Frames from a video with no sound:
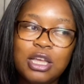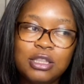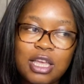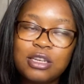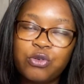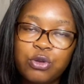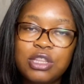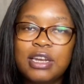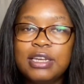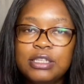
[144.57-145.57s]
that road
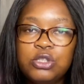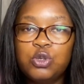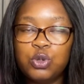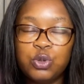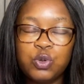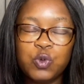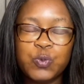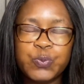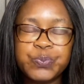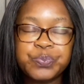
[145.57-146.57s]
that leads
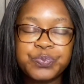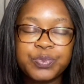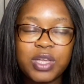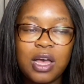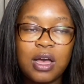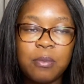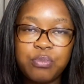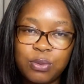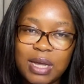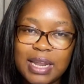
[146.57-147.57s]
to
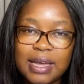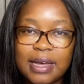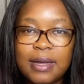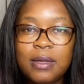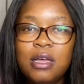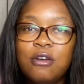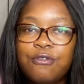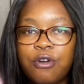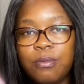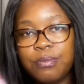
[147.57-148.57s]
Mpumalanga
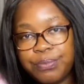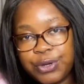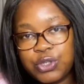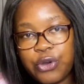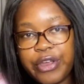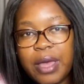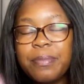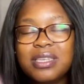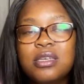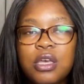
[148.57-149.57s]
from Pretoria.
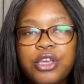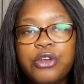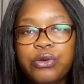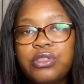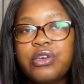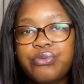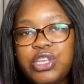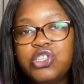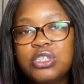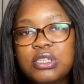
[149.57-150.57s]
But you know, the
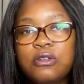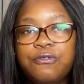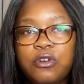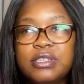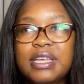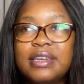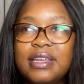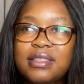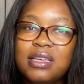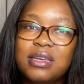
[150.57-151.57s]
region still falls
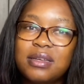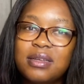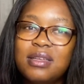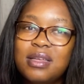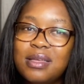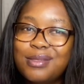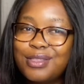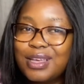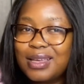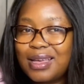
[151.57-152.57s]
under
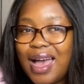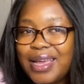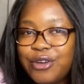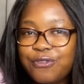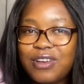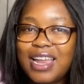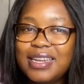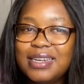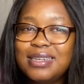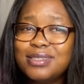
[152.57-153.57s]
the kind of
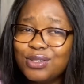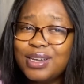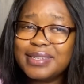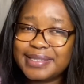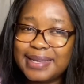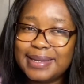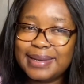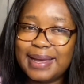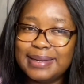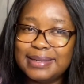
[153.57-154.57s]
Cullinan. It's not exactly
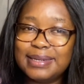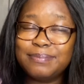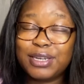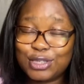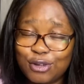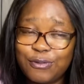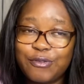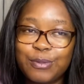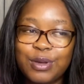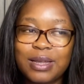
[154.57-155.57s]
Cullinan, but it's not far
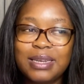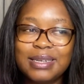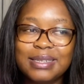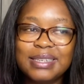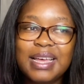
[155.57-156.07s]
from Cullinan.